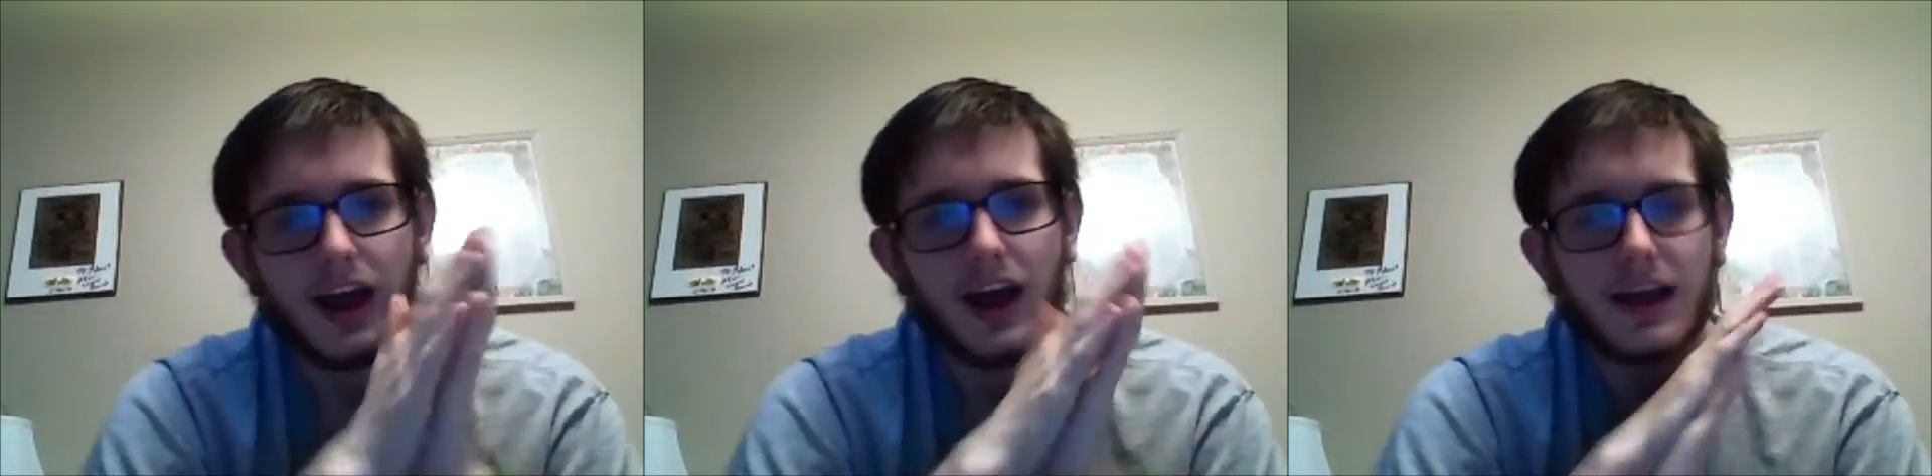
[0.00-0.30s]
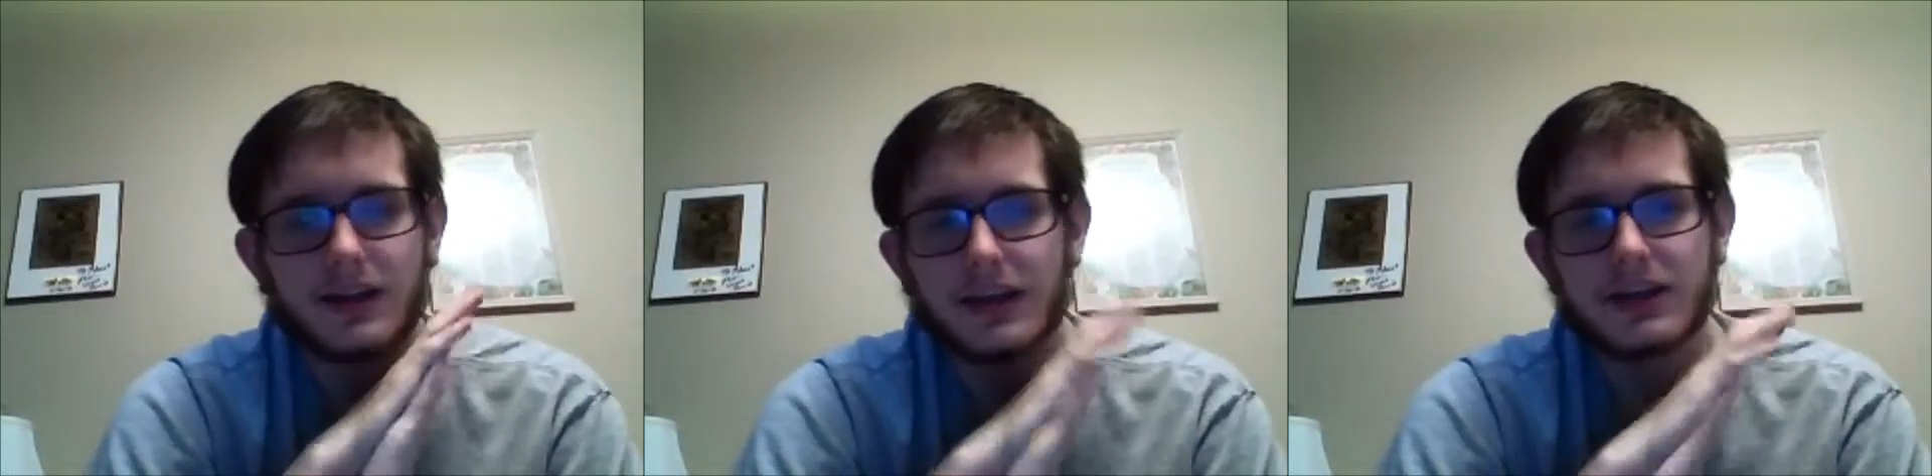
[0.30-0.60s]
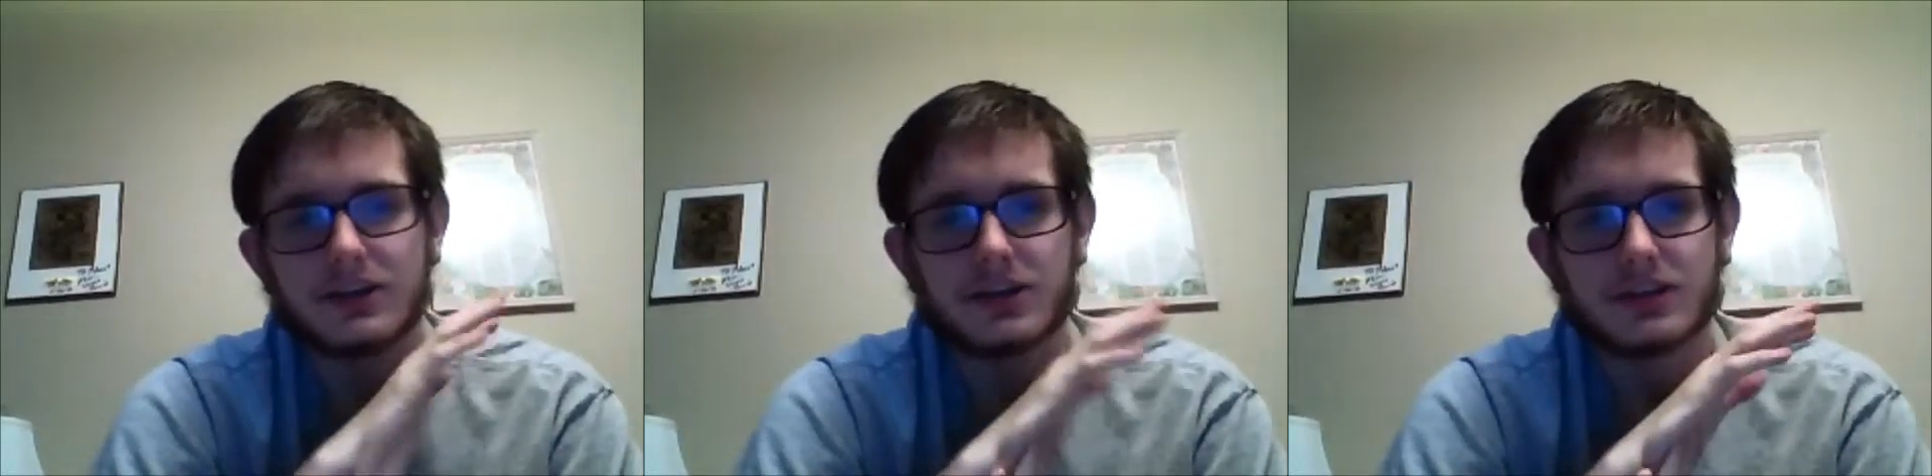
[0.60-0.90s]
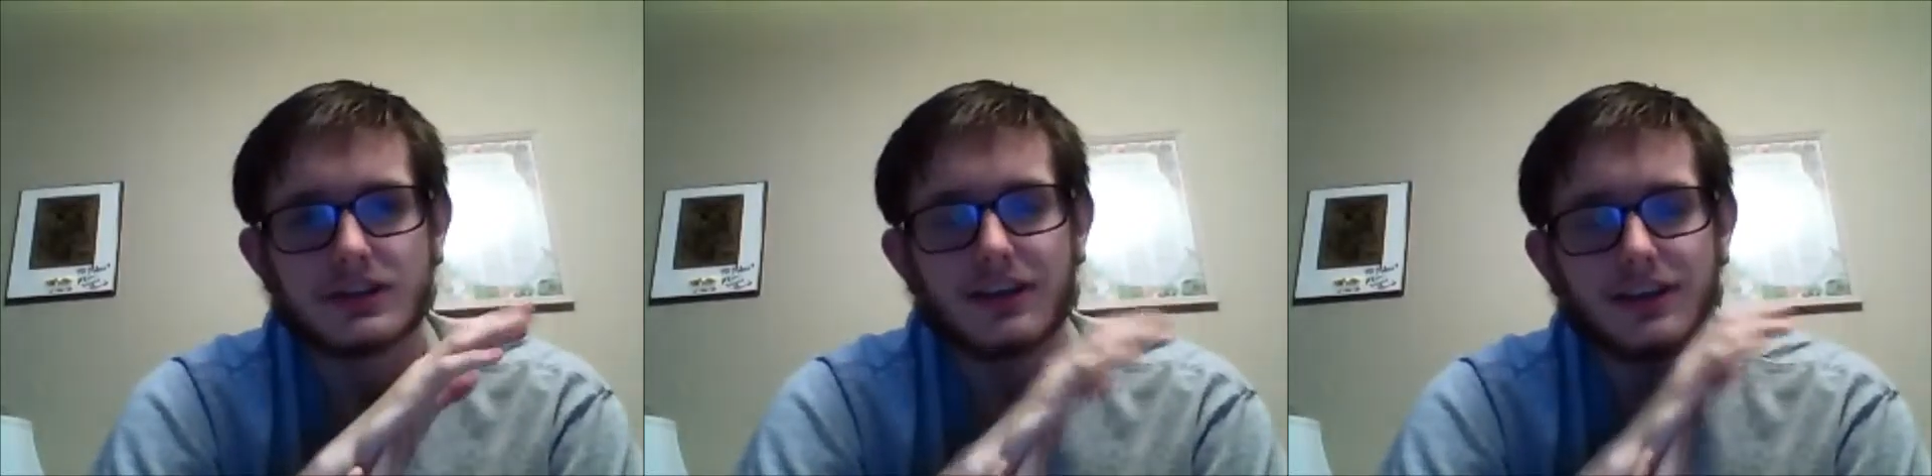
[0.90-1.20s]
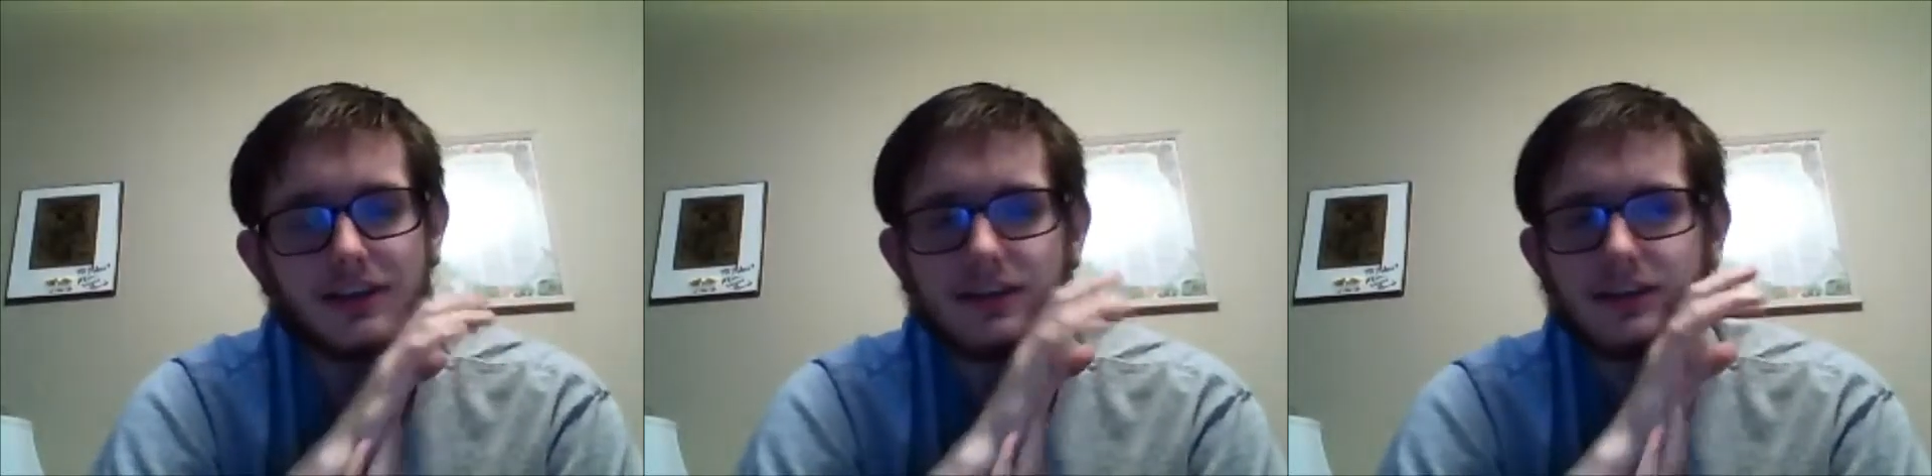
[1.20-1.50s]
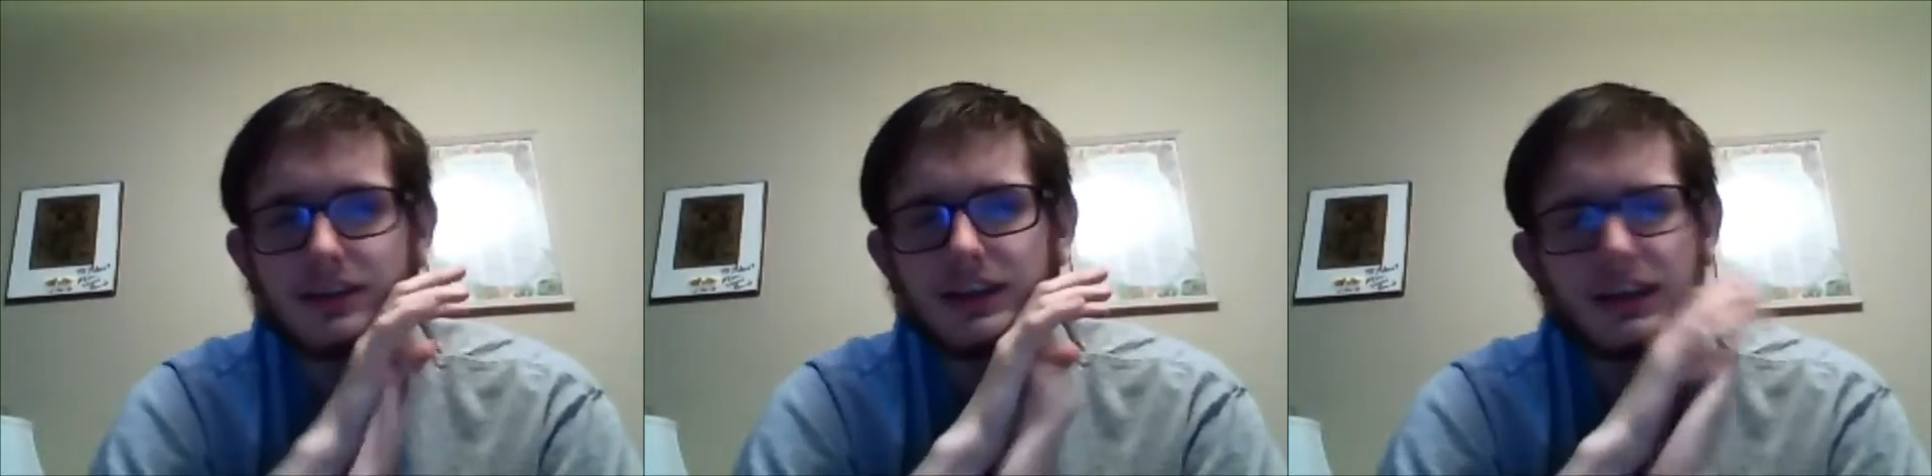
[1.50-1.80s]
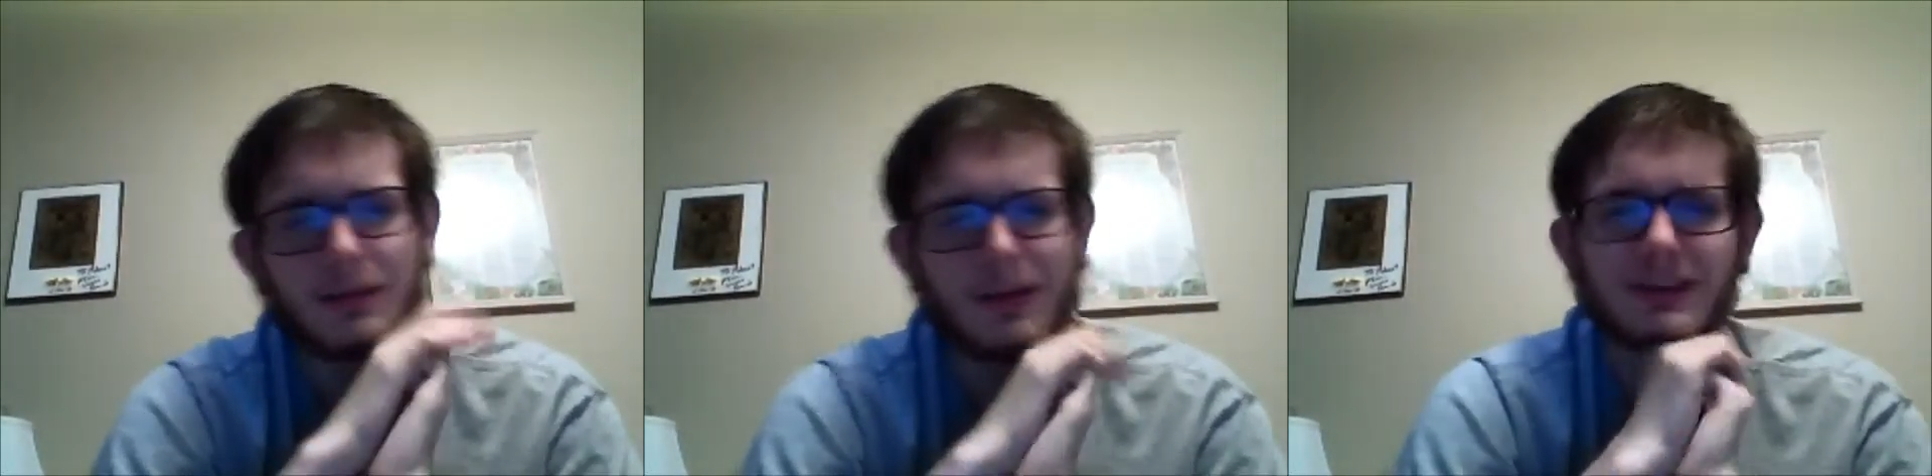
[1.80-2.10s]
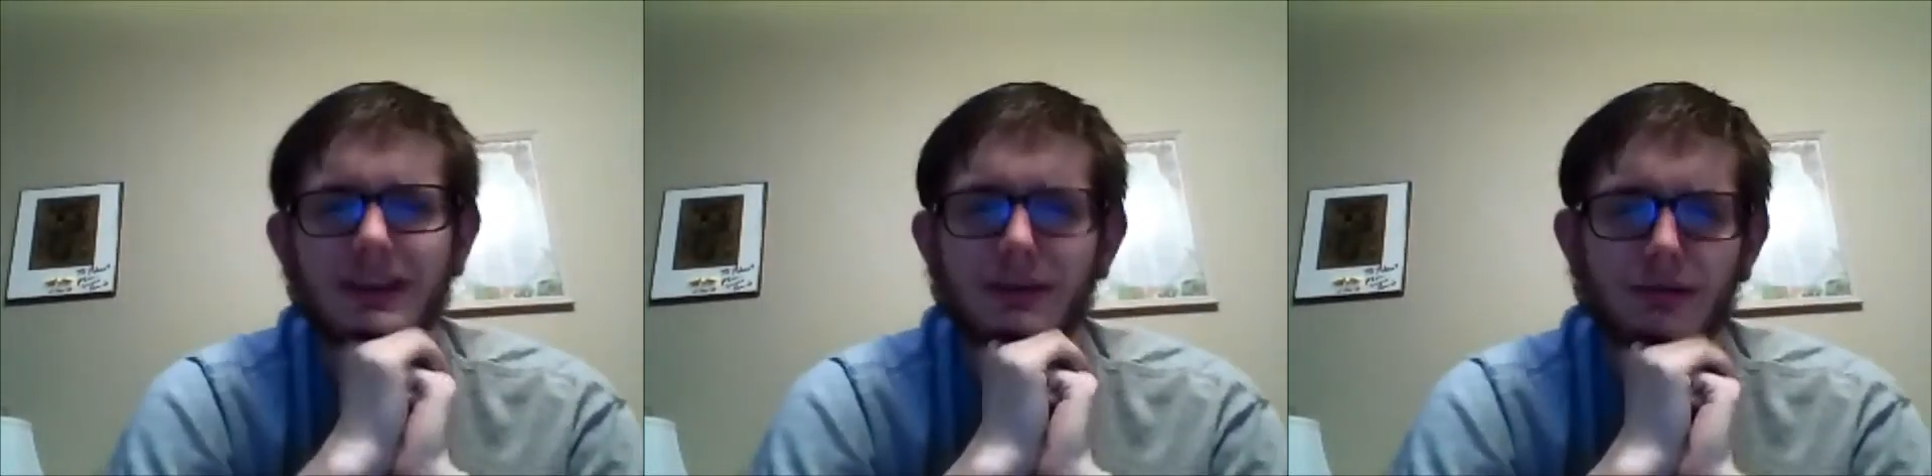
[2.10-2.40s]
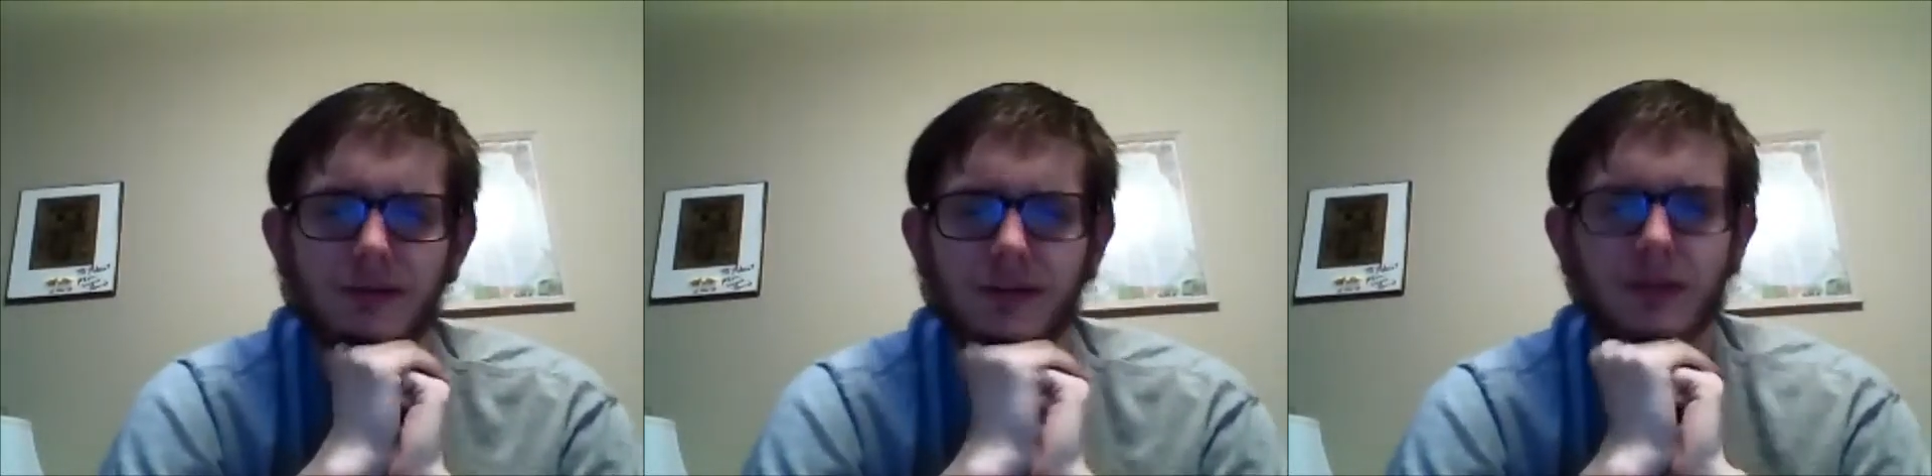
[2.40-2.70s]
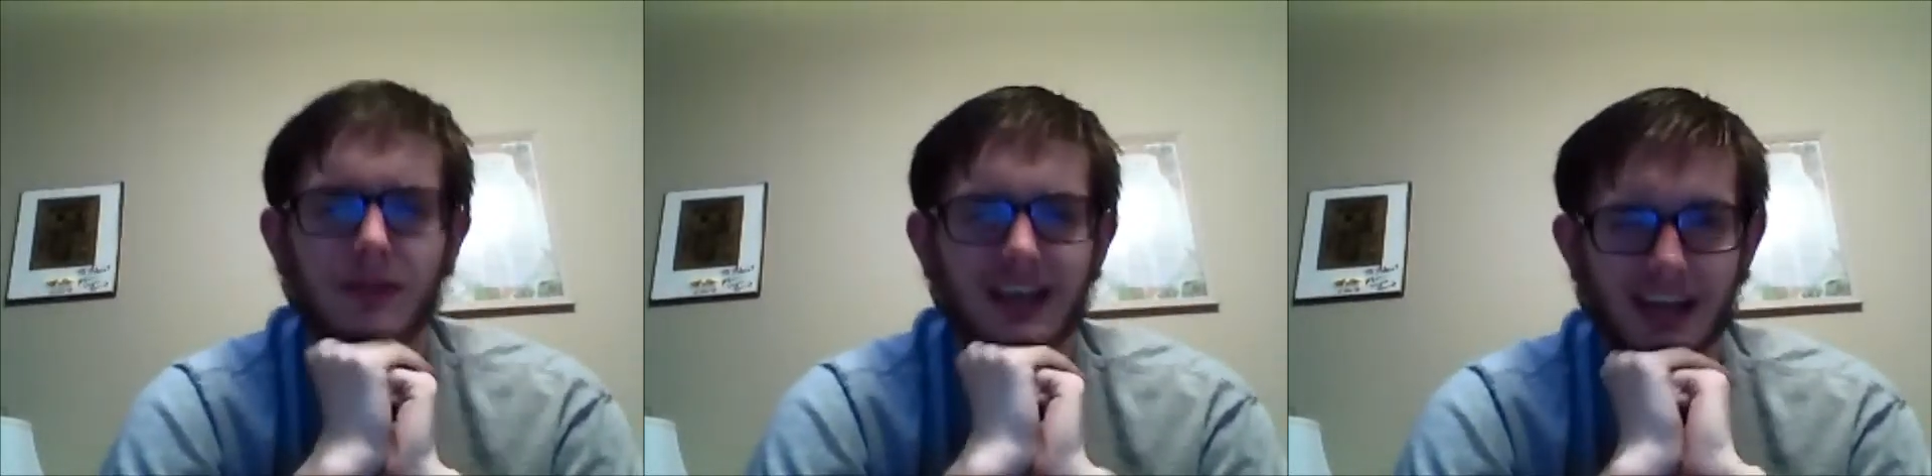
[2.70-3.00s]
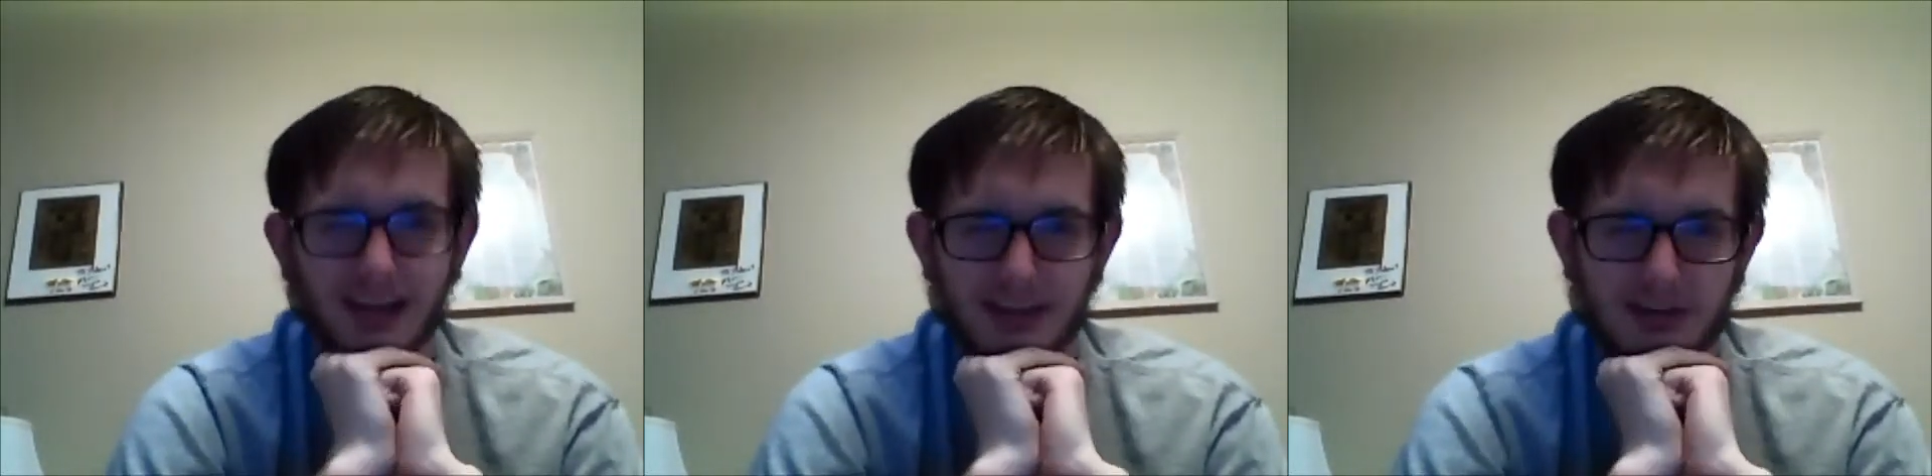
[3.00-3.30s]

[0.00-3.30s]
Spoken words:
and then it turns out that apparently they were filming at